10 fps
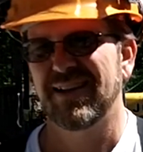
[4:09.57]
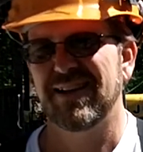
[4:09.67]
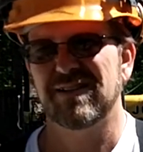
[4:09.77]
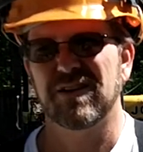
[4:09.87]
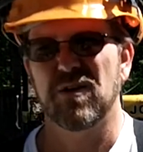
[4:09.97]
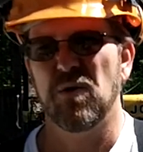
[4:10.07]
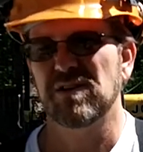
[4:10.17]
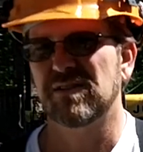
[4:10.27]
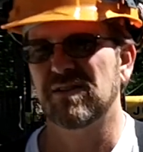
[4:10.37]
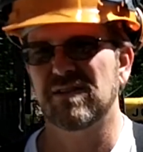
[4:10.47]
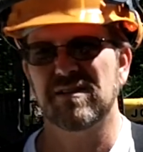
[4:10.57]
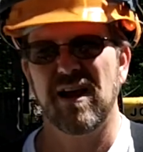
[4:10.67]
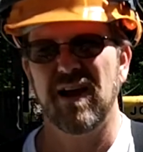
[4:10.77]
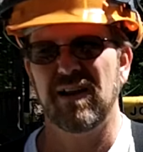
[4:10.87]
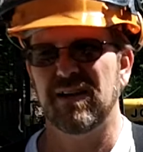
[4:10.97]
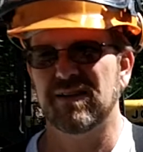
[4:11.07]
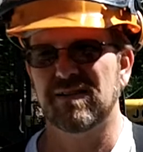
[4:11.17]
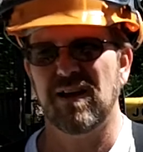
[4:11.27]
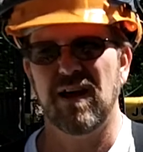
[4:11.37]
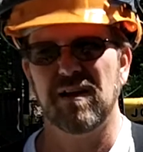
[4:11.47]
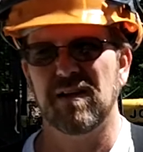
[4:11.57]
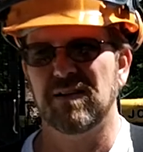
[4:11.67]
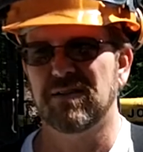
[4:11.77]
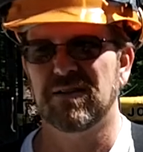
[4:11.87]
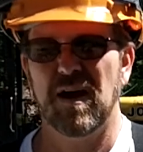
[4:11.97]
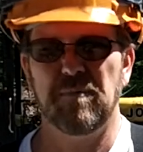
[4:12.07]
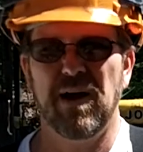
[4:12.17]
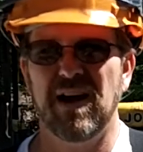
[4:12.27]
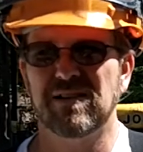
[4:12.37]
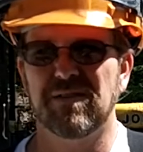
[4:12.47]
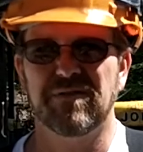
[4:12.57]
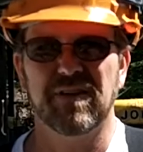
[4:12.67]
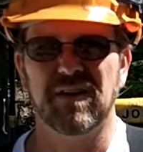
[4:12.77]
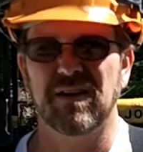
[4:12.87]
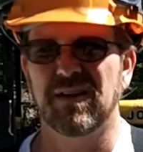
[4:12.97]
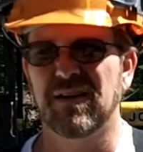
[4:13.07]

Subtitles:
It's a cost to society. It's not a positive thing.